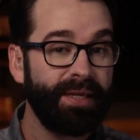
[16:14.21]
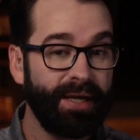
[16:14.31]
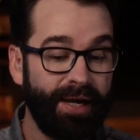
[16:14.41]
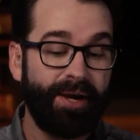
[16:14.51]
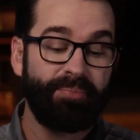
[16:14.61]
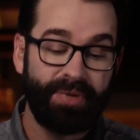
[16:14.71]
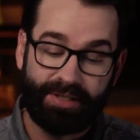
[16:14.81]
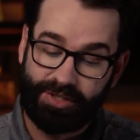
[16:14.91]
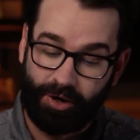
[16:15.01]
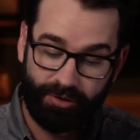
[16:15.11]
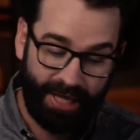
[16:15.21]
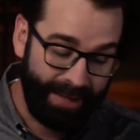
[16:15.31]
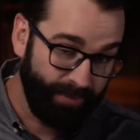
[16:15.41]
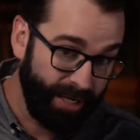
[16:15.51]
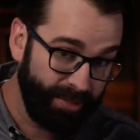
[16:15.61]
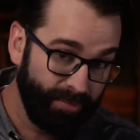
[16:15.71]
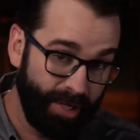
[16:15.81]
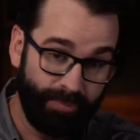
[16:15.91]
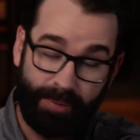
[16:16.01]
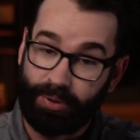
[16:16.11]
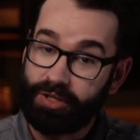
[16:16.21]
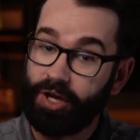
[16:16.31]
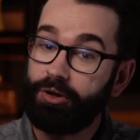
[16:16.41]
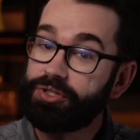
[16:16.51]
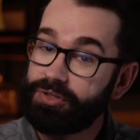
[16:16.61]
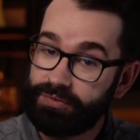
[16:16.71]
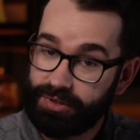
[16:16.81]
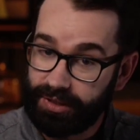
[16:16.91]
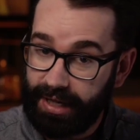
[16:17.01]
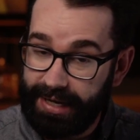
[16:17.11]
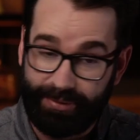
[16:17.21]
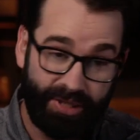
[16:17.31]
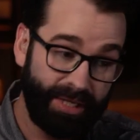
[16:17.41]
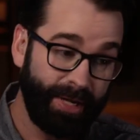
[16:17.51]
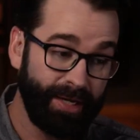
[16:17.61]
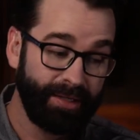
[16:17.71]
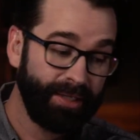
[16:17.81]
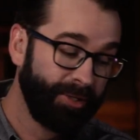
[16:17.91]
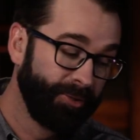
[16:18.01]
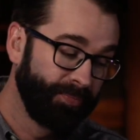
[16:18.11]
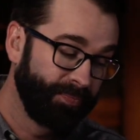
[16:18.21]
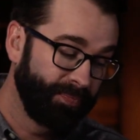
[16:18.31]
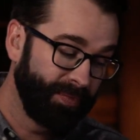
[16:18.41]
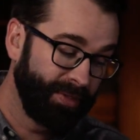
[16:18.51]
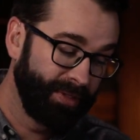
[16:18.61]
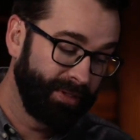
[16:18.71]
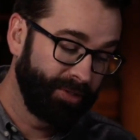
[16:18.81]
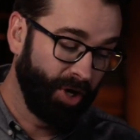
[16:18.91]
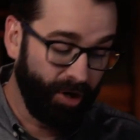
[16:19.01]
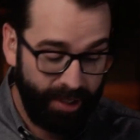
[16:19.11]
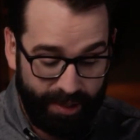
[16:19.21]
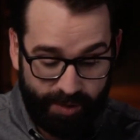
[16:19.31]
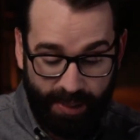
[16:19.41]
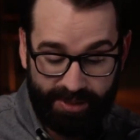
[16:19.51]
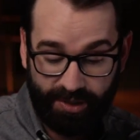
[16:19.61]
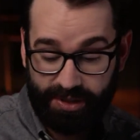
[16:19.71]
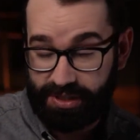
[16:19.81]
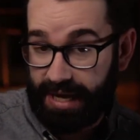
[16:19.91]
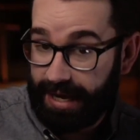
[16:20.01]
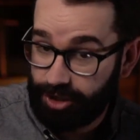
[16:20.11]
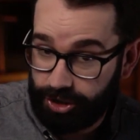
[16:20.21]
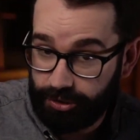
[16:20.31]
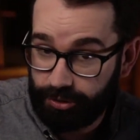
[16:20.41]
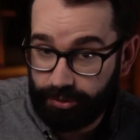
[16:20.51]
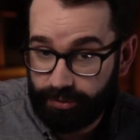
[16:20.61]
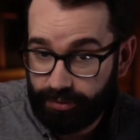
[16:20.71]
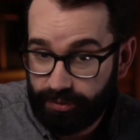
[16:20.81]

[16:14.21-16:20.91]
And so that might bring those to light. I mean, think about it. The Guardians based on a statue.